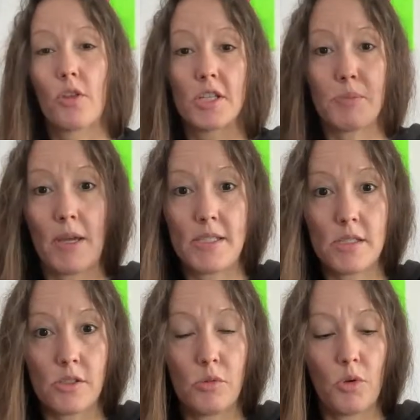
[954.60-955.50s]
this
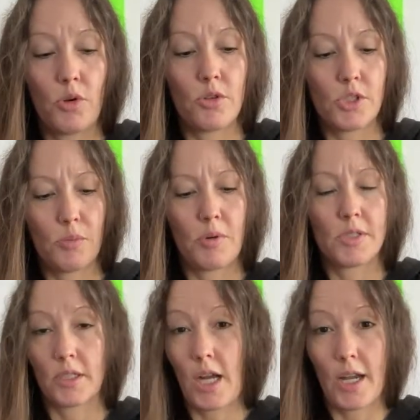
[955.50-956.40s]
Pisces new moon is super
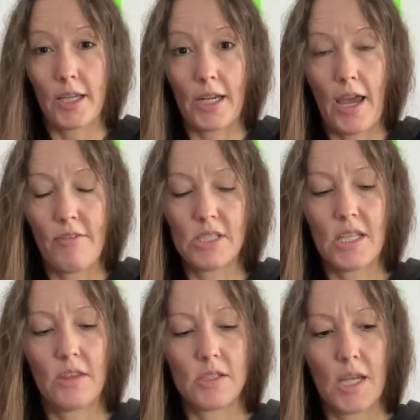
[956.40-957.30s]
significant. Again, I haven't
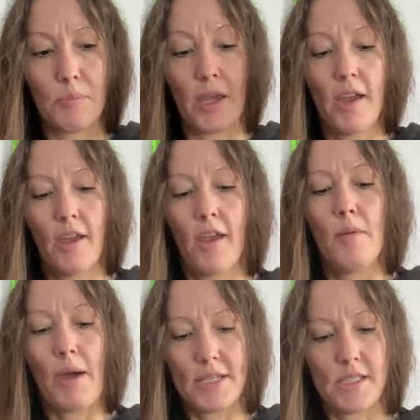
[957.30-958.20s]
said this yet, but
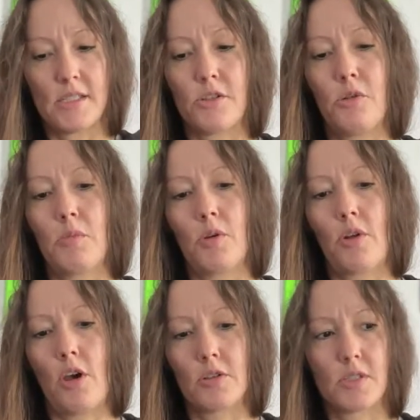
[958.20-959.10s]
Pisces new
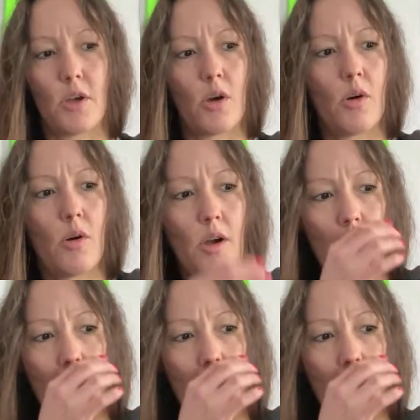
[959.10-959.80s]
moon also,